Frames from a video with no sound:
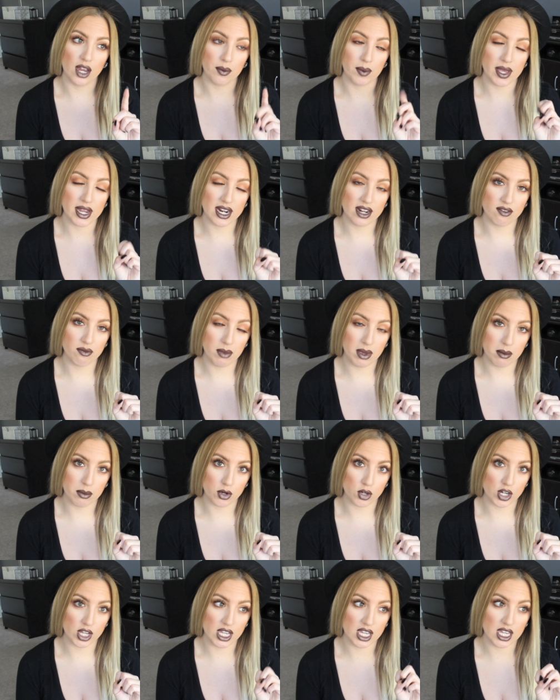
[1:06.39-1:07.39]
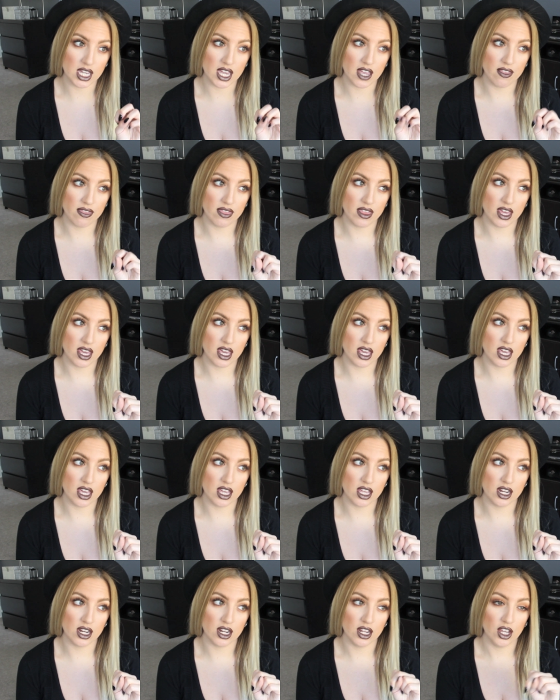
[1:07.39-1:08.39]
I ran out of memory, and
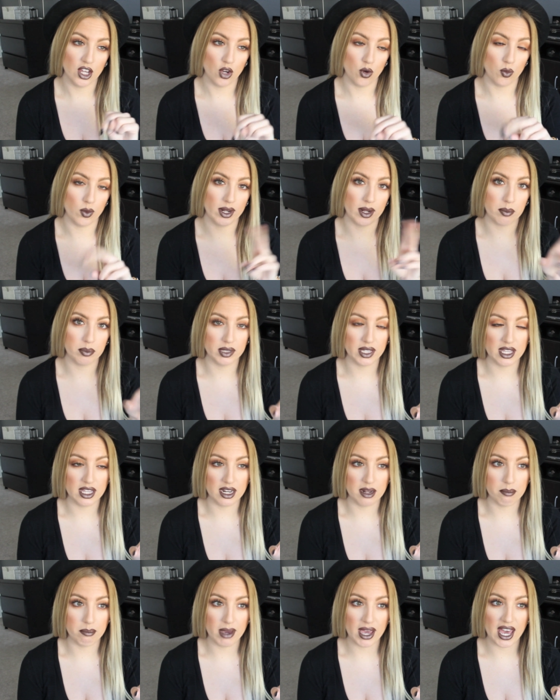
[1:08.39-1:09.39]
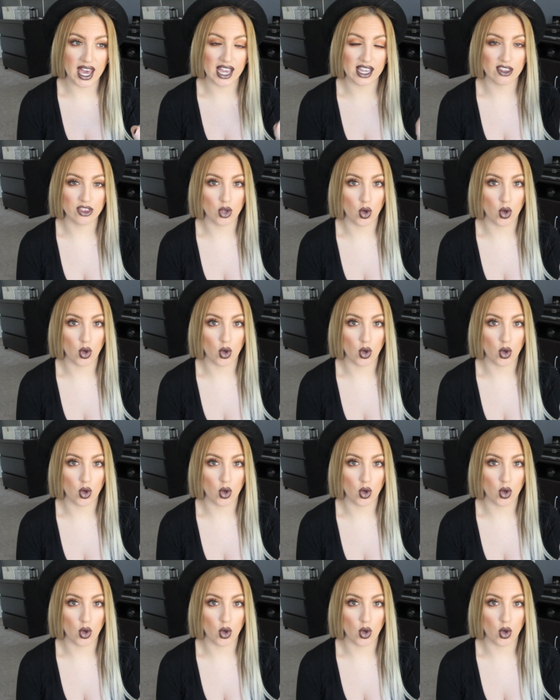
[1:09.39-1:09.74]
then when I played it back,